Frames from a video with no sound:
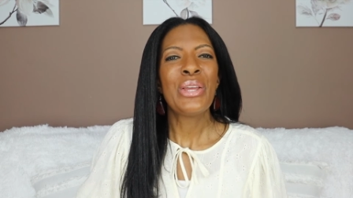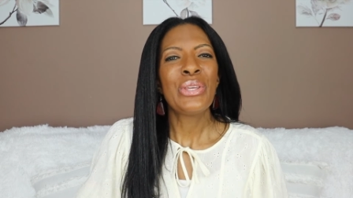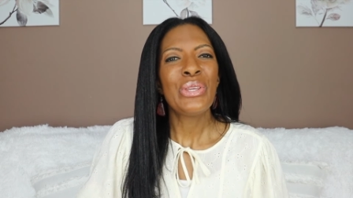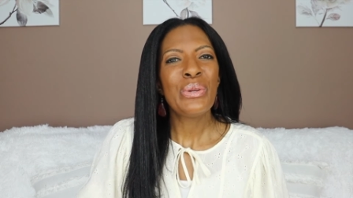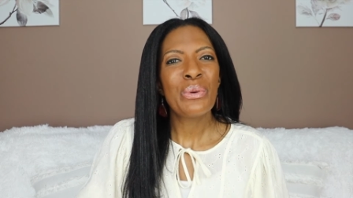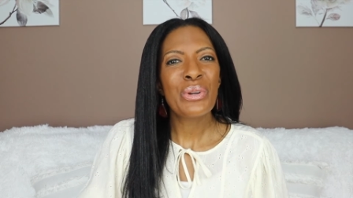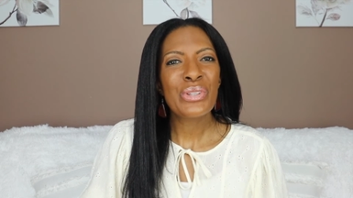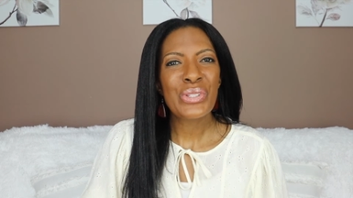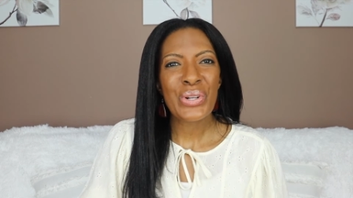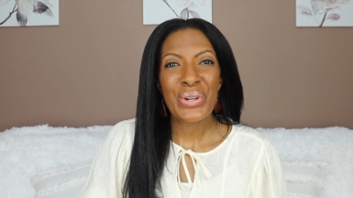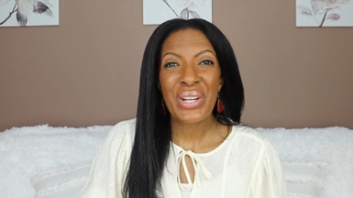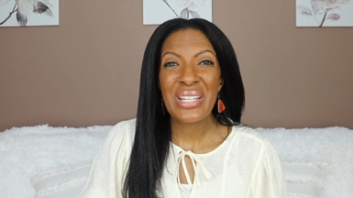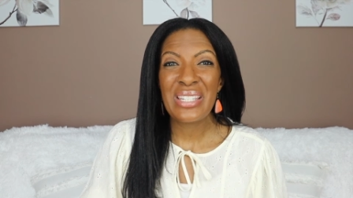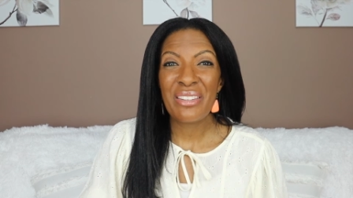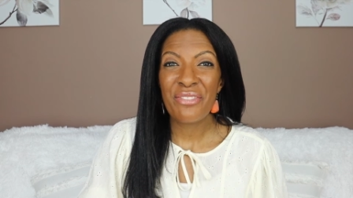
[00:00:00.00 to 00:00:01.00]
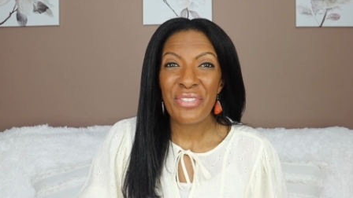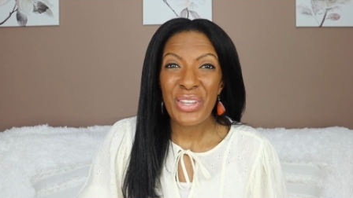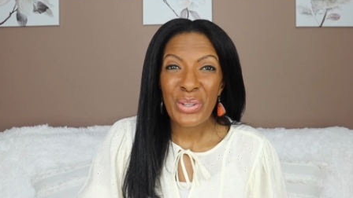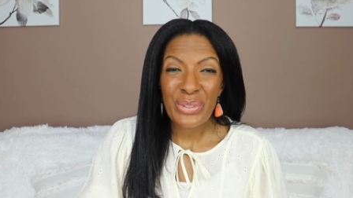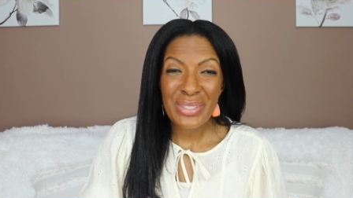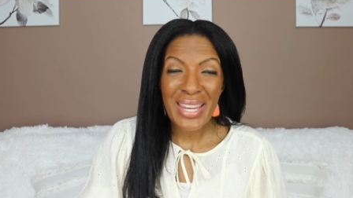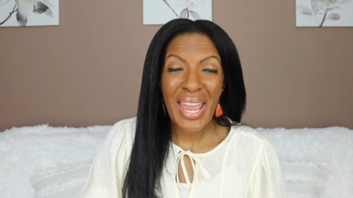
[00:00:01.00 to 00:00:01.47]
you are starting to
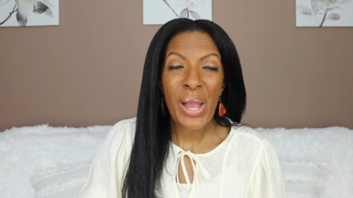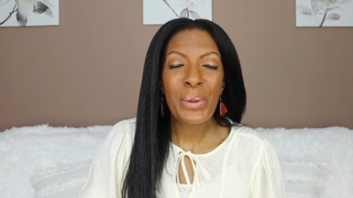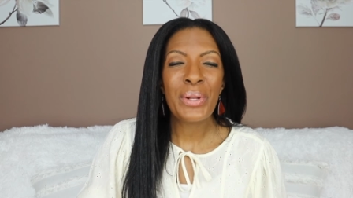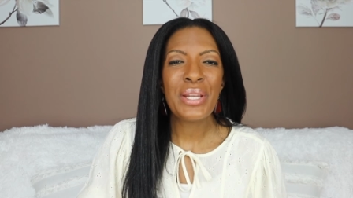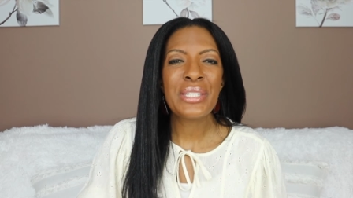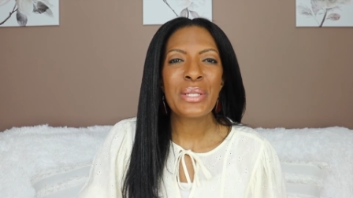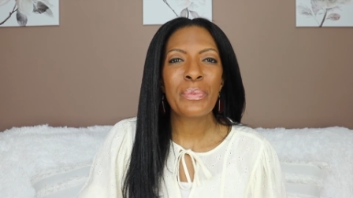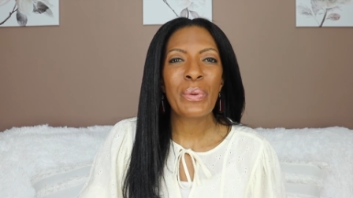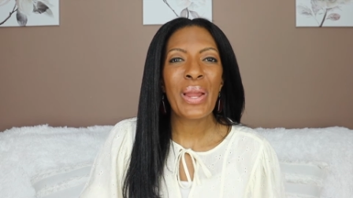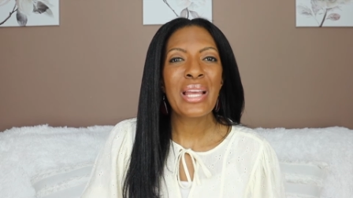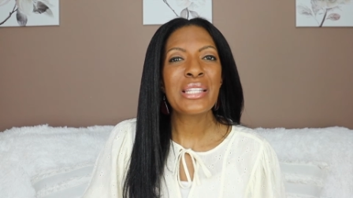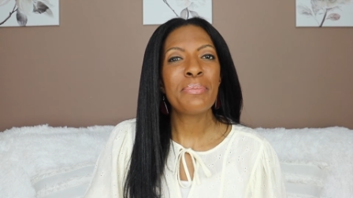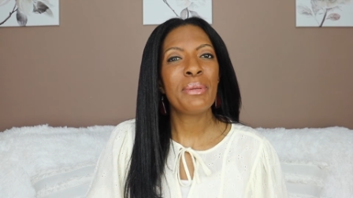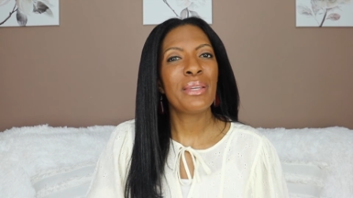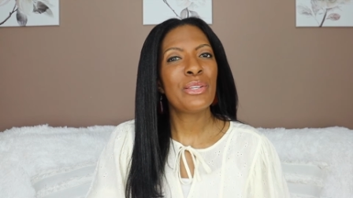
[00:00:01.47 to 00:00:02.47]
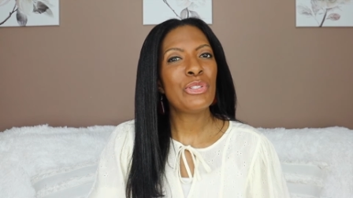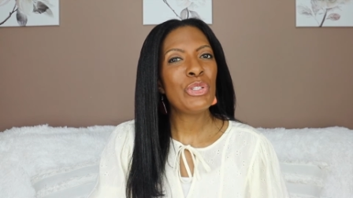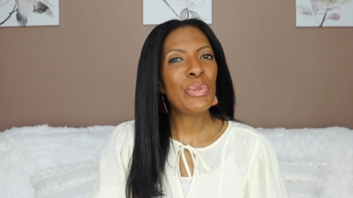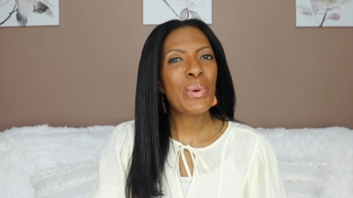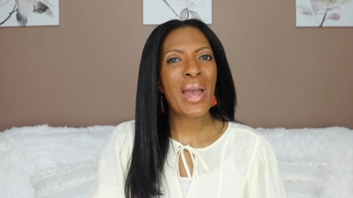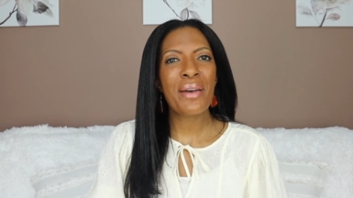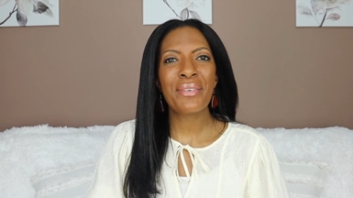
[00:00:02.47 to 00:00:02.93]
feel down and depressed because
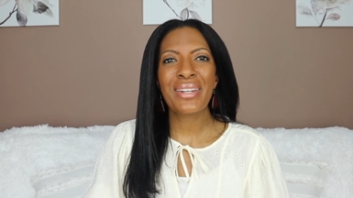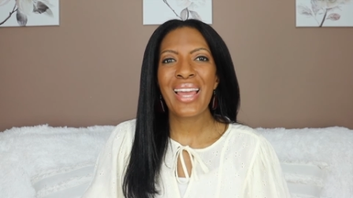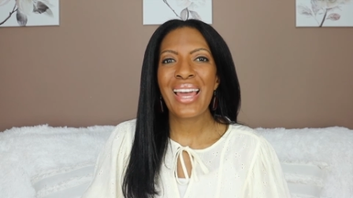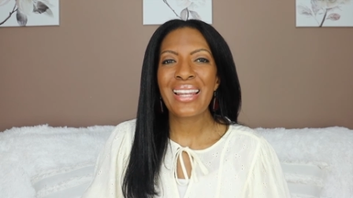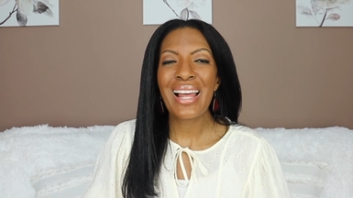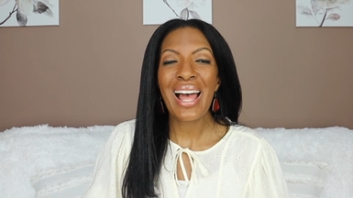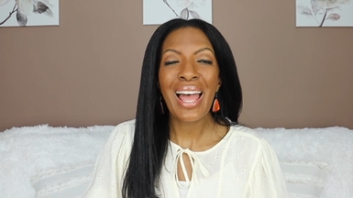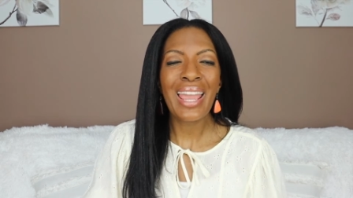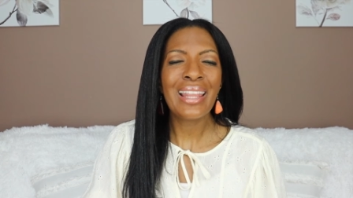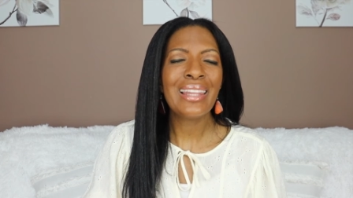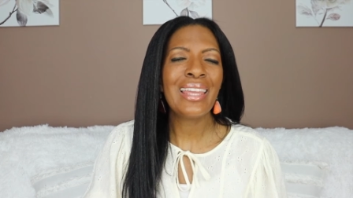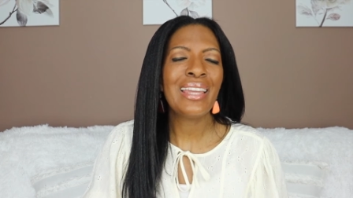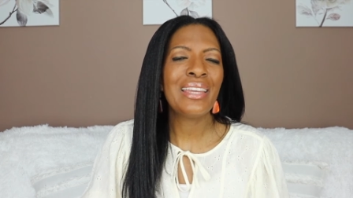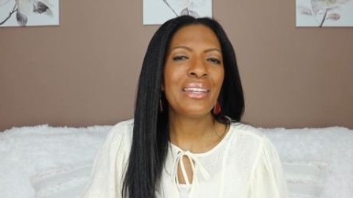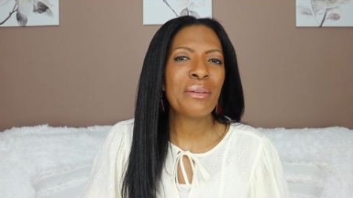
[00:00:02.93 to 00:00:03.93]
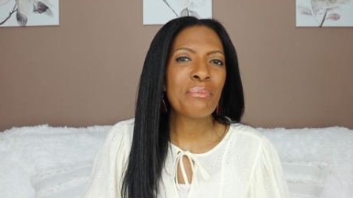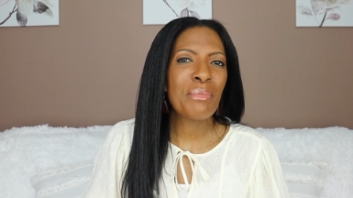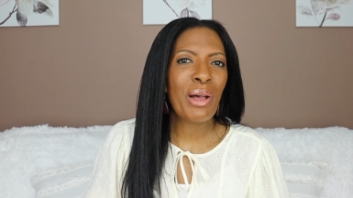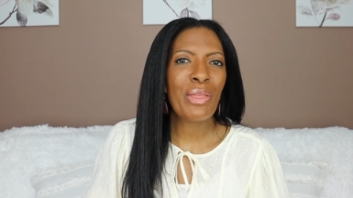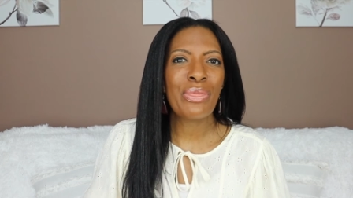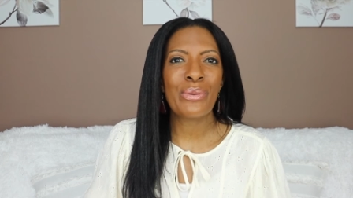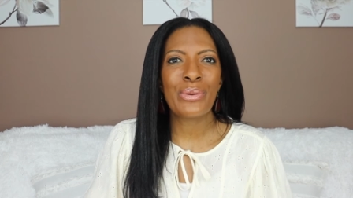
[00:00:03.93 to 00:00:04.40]
you haven't had a highlight in a
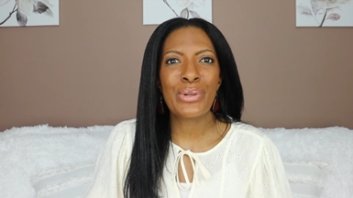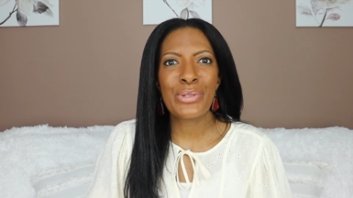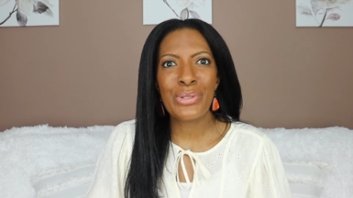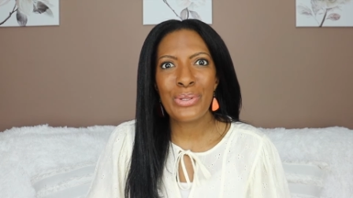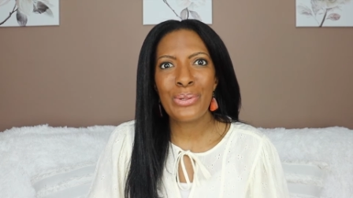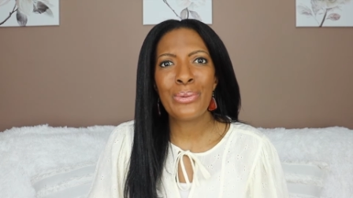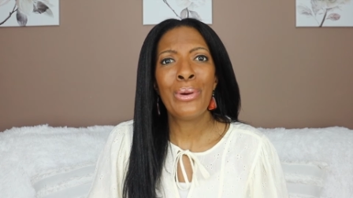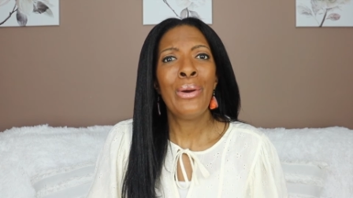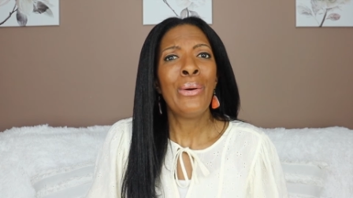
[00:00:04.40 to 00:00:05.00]
month or two